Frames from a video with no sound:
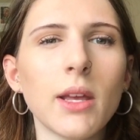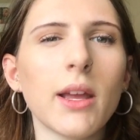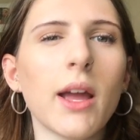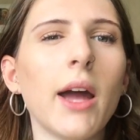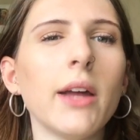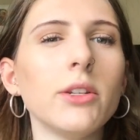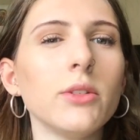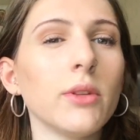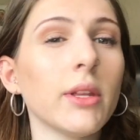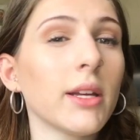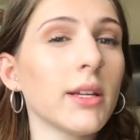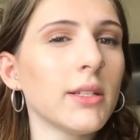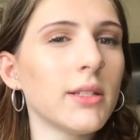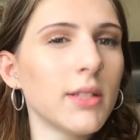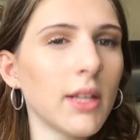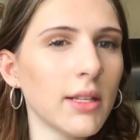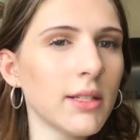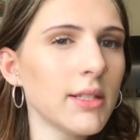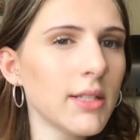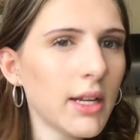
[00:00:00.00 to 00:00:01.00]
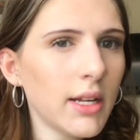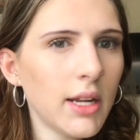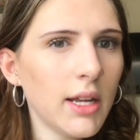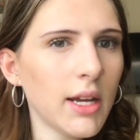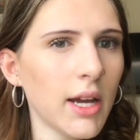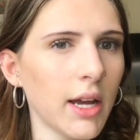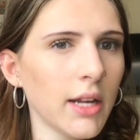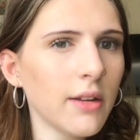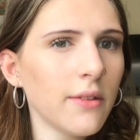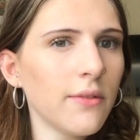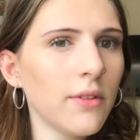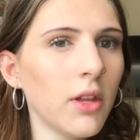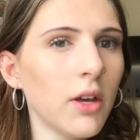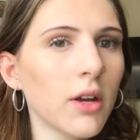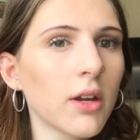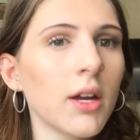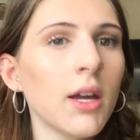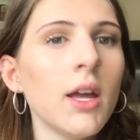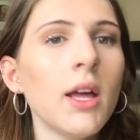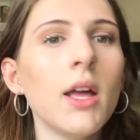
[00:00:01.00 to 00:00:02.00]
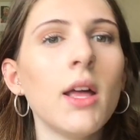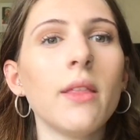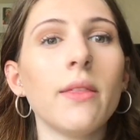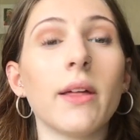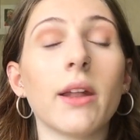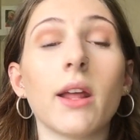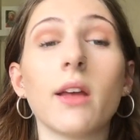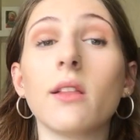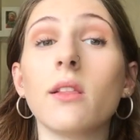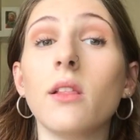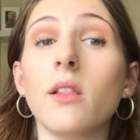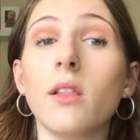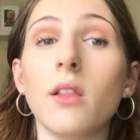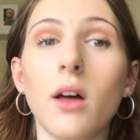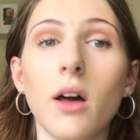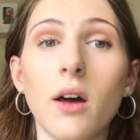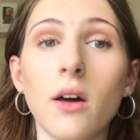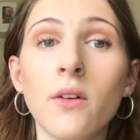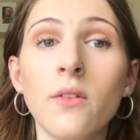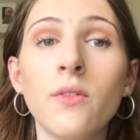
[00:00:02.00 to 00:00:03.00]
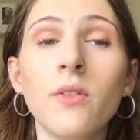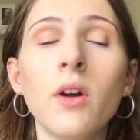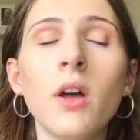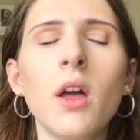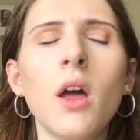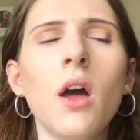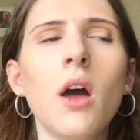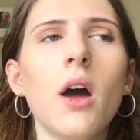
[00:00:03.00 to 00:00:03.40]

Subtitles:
Like I do like a sunset-y kind of look that I love,